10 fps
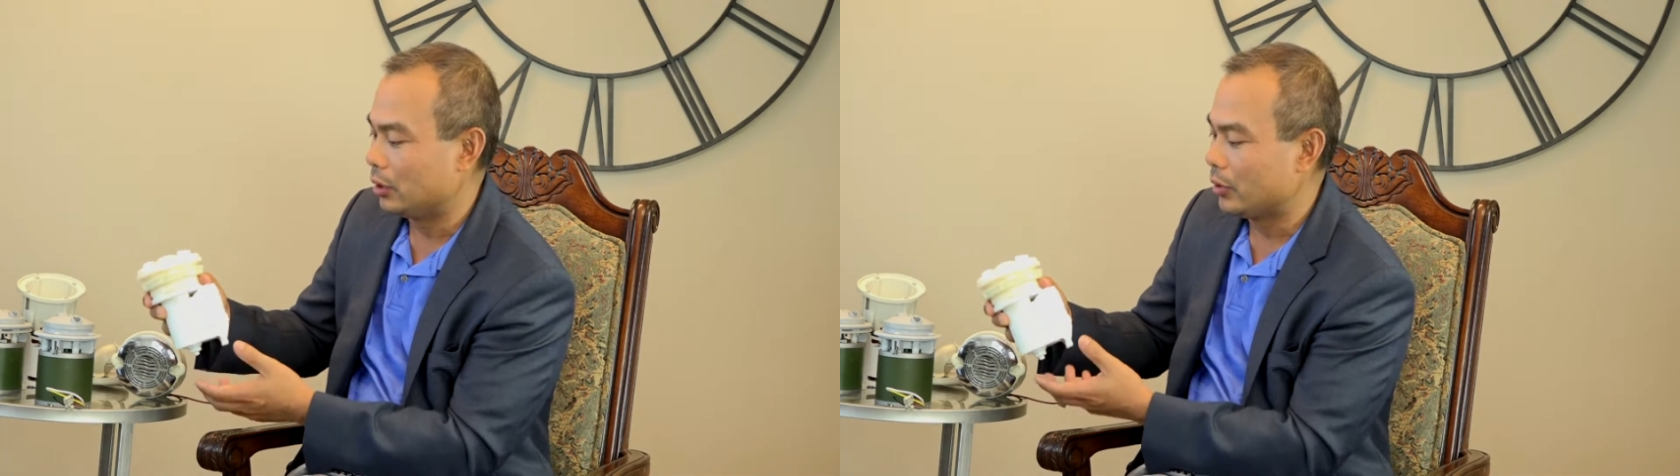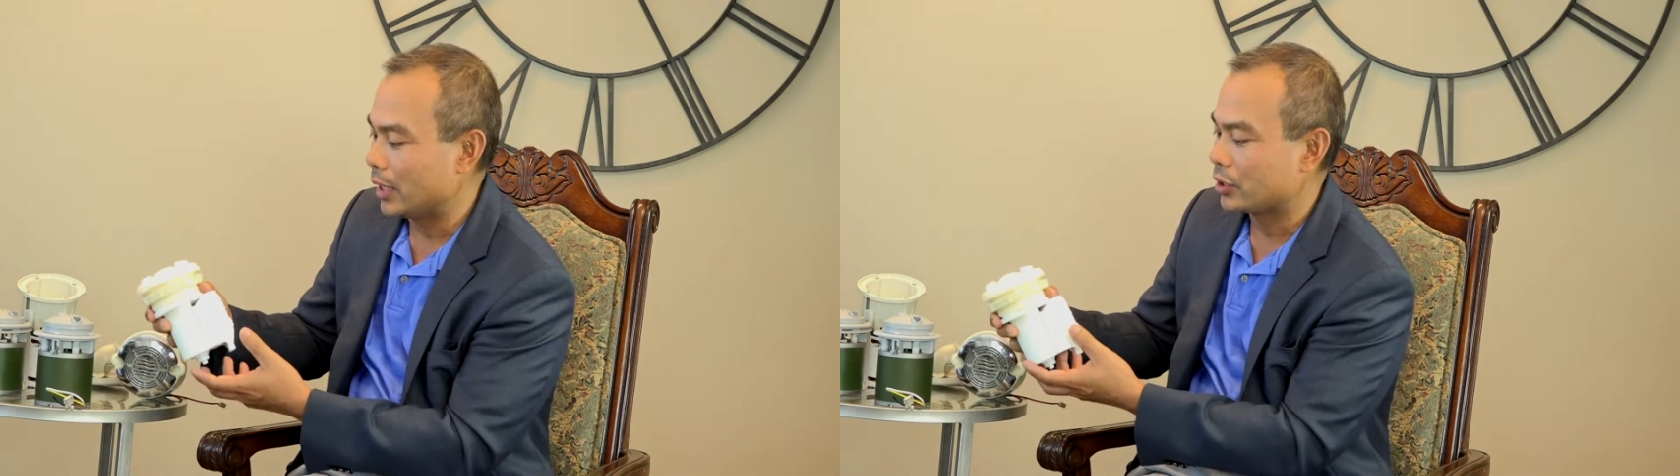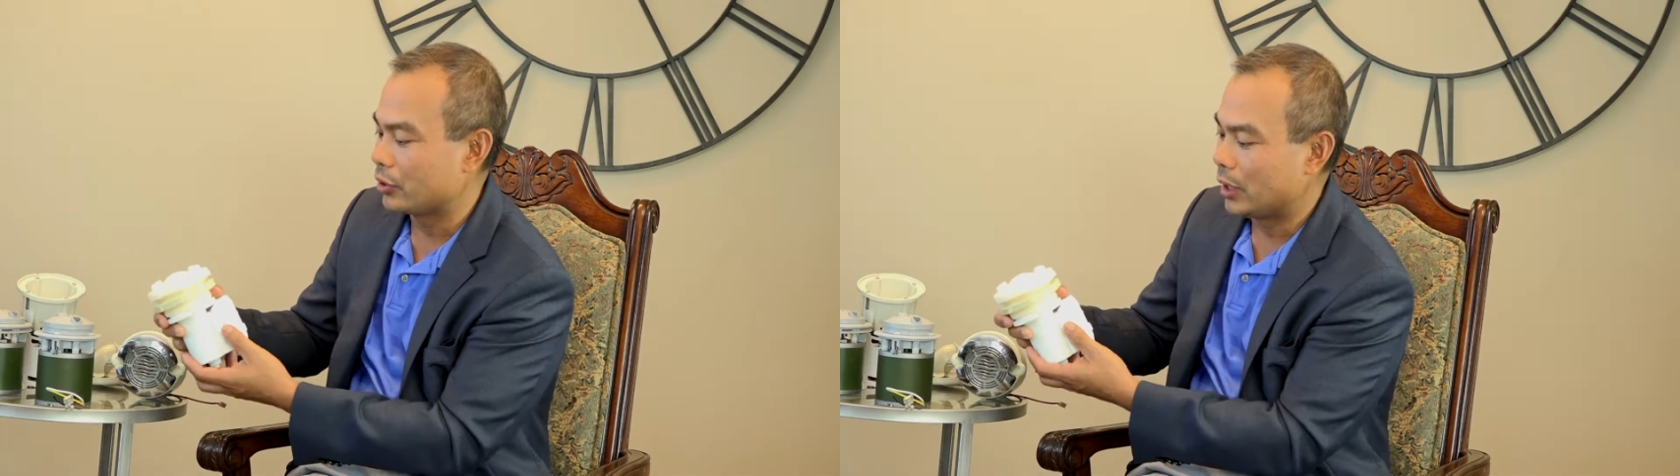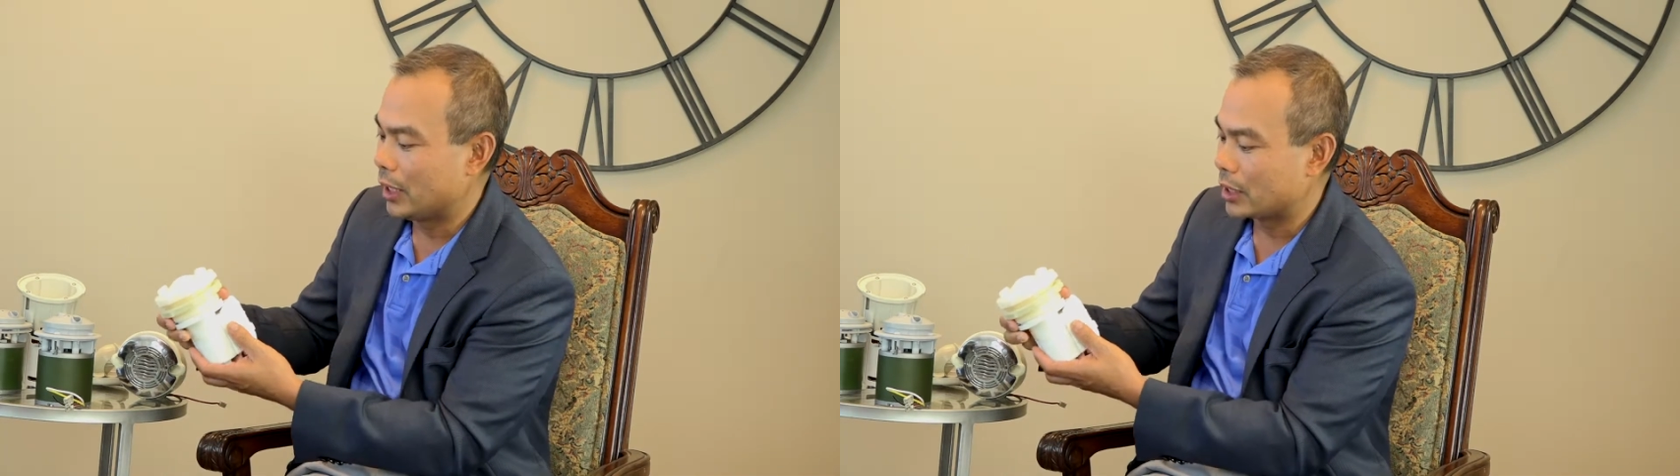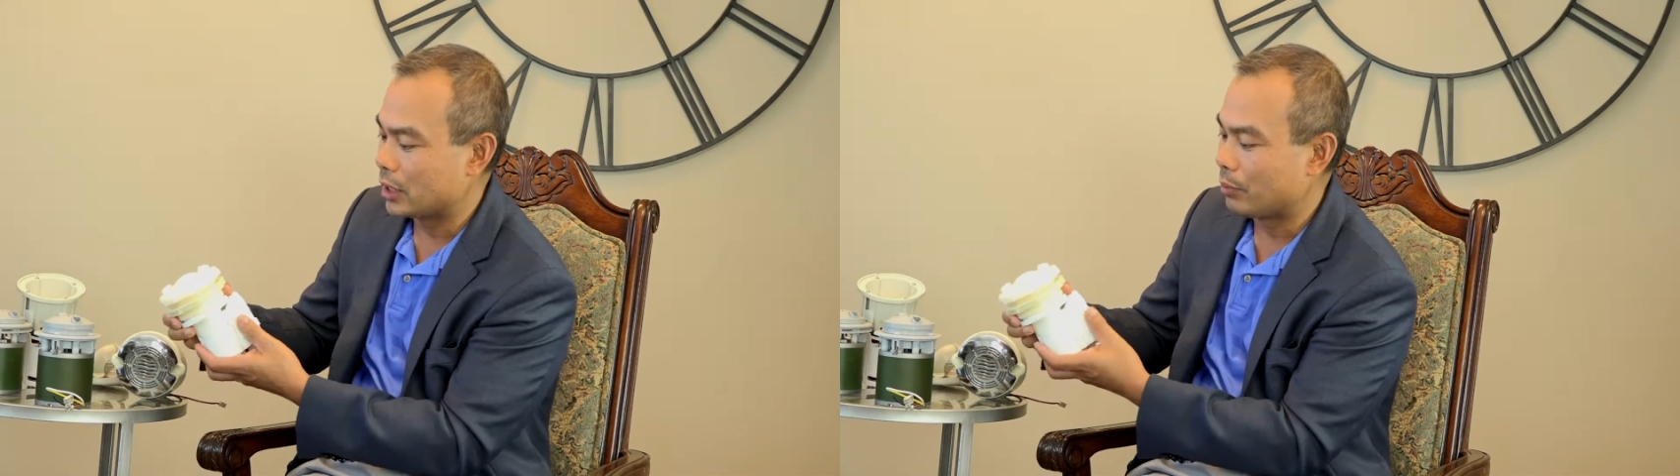Luxor
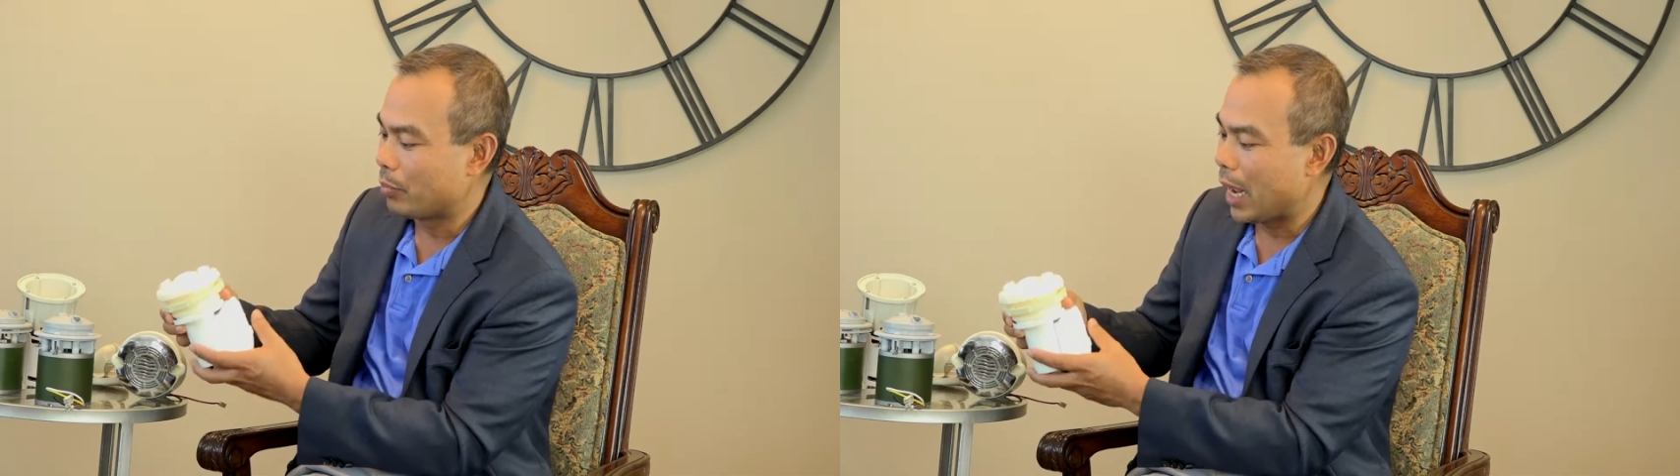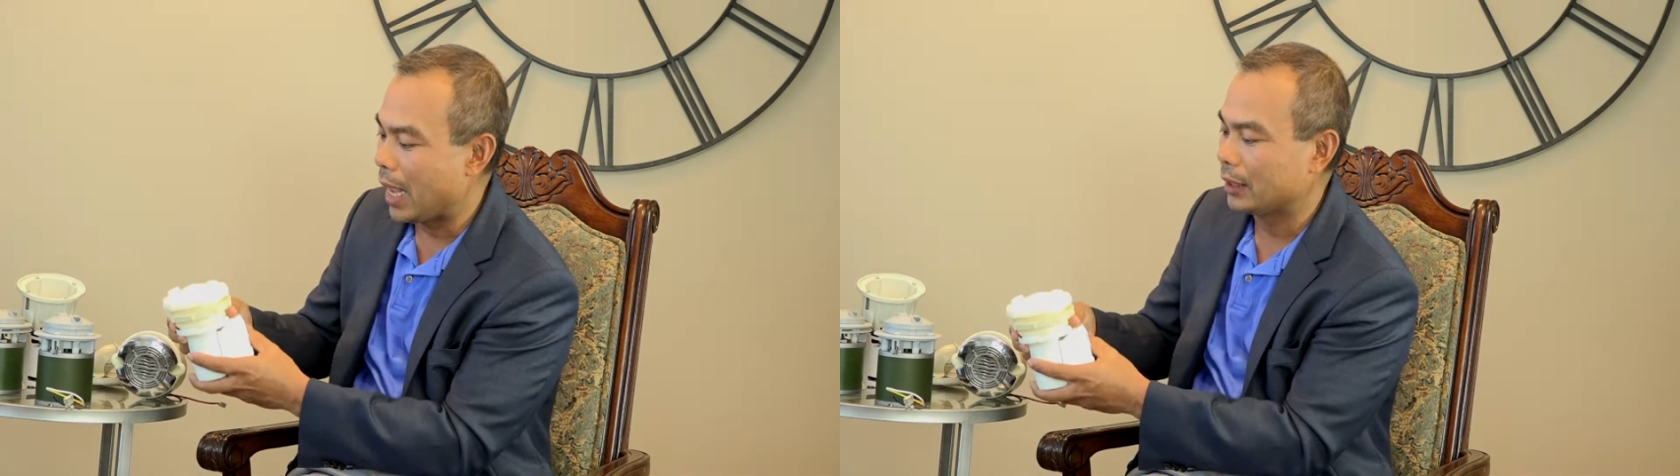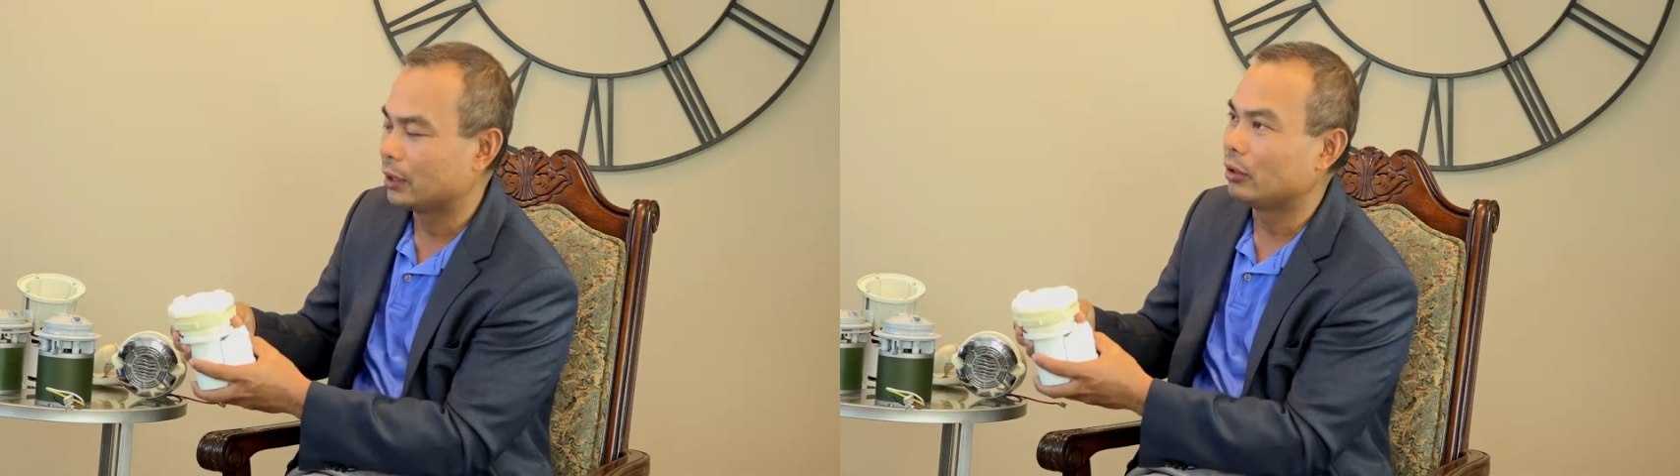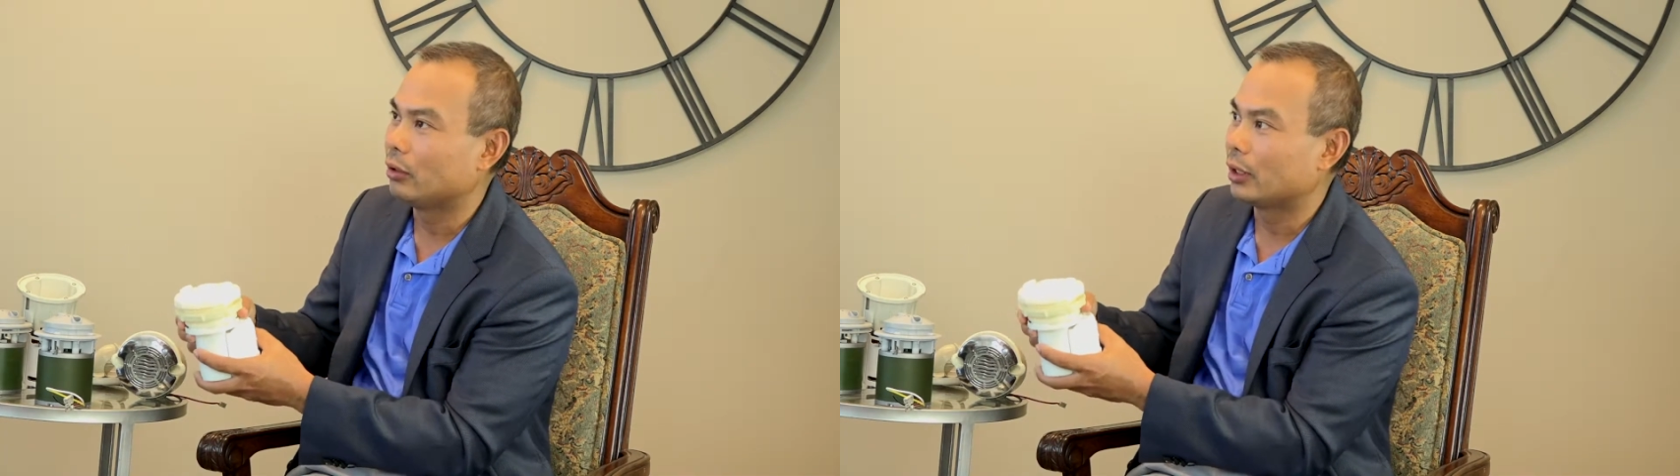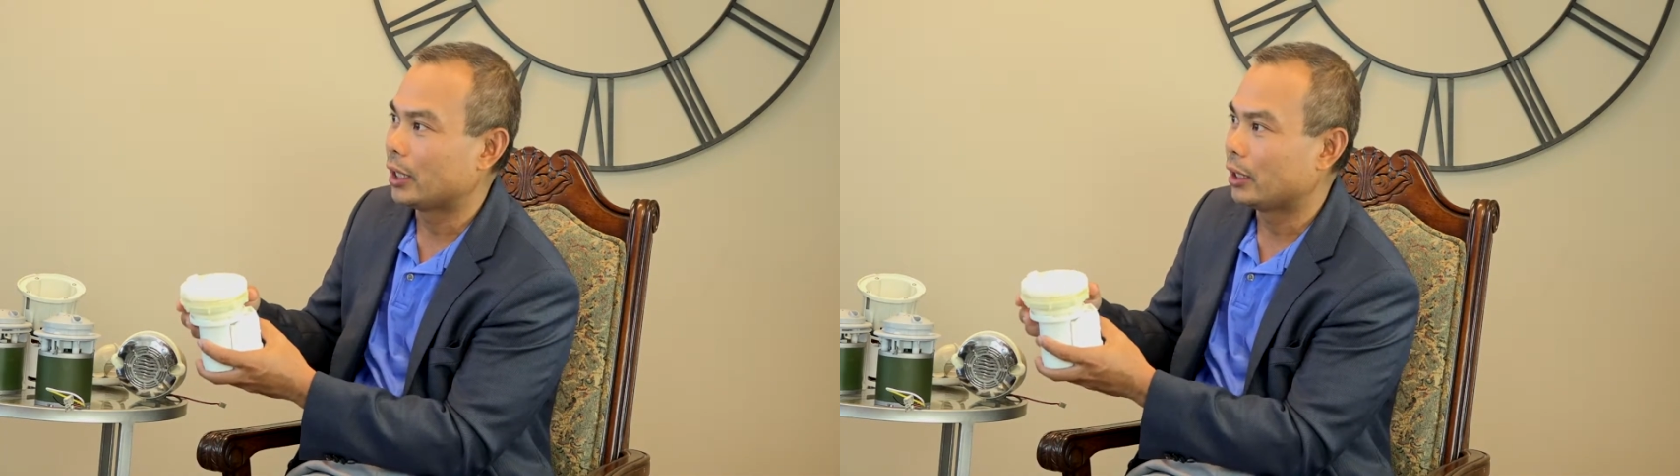has a patent
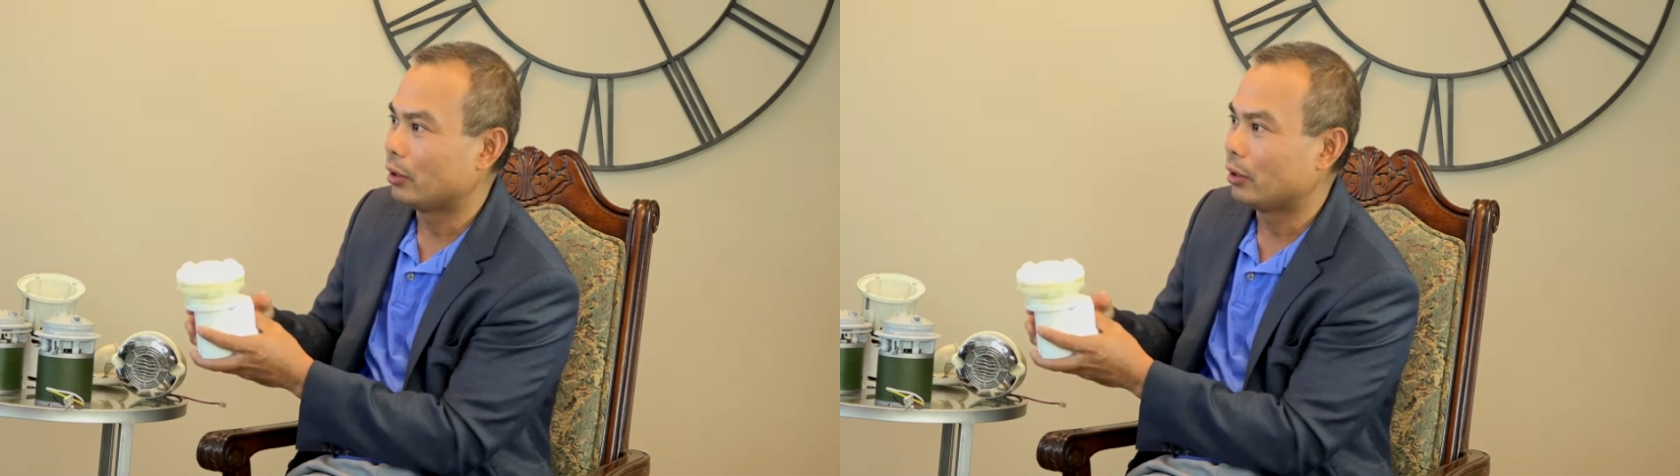on